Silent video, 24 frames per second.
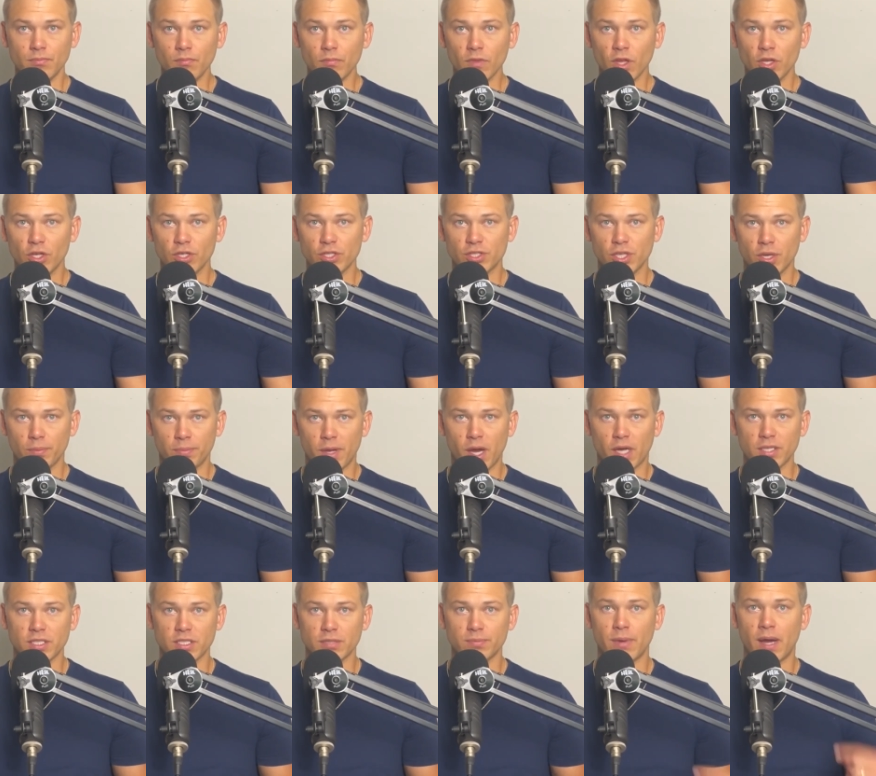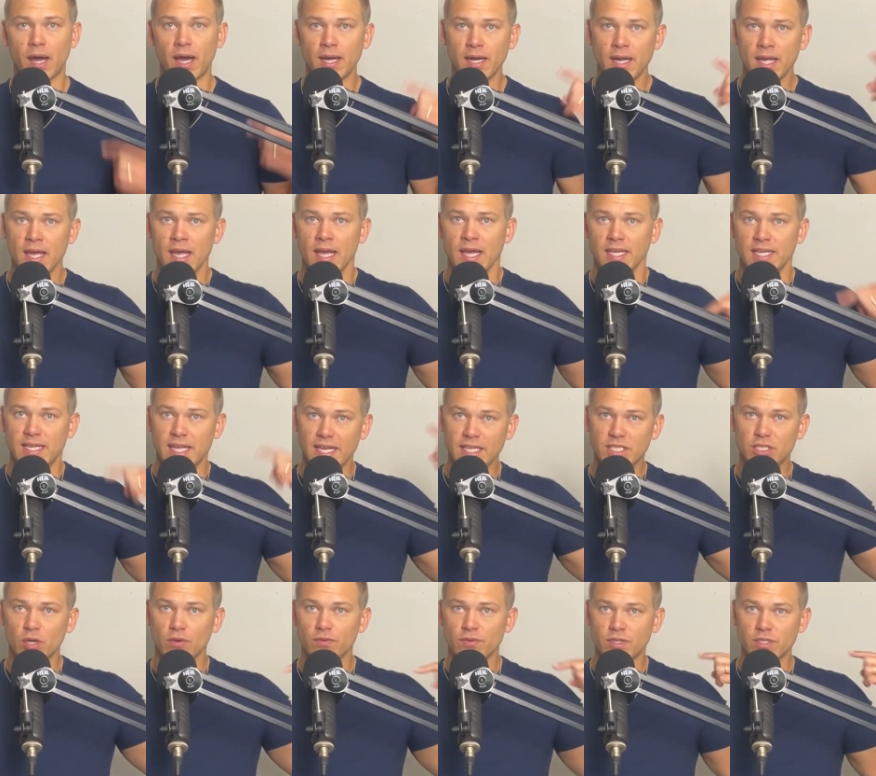Your subconscious mind
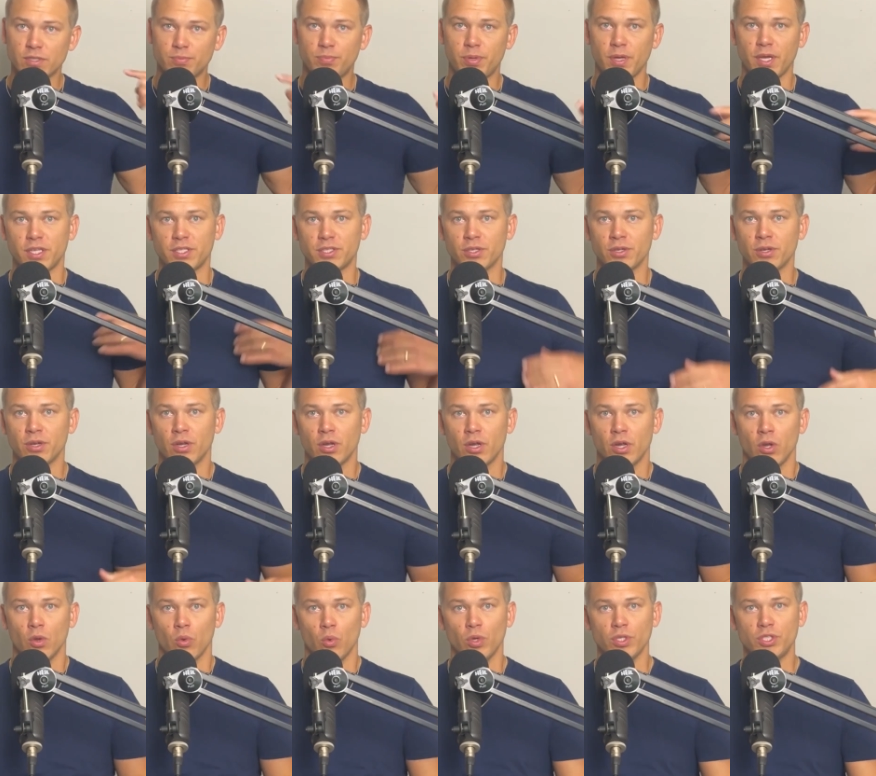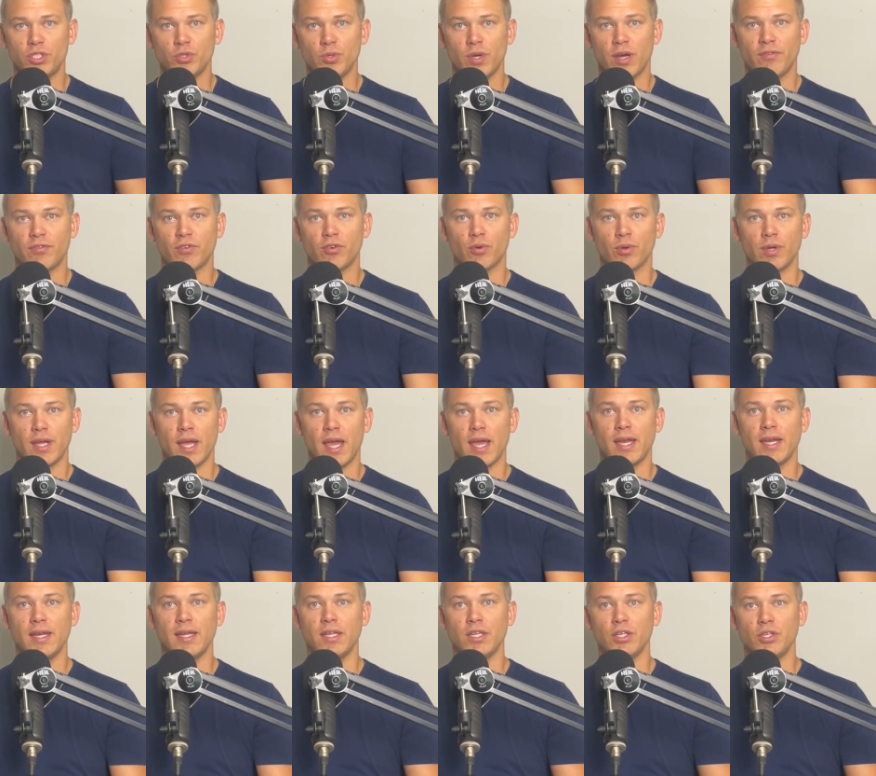takes over this picture which you have
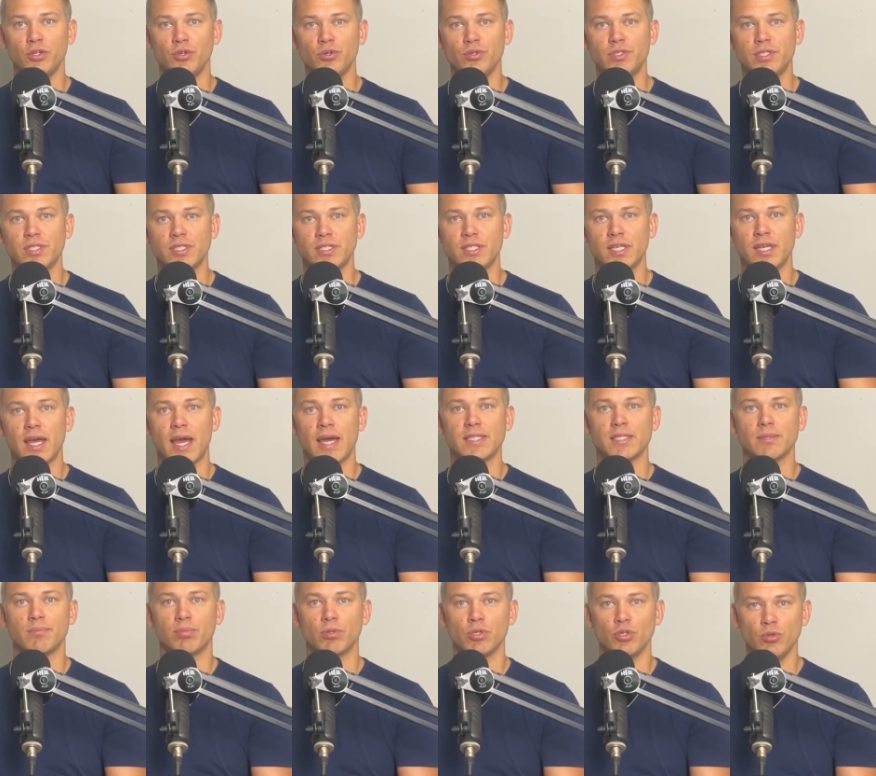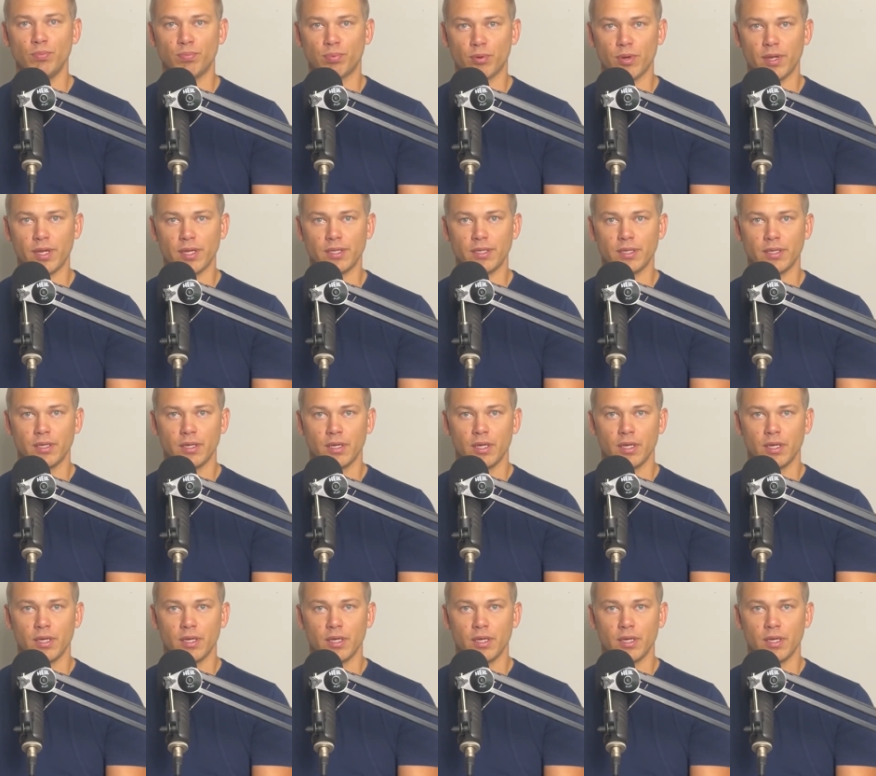created and uses it as a blueprint,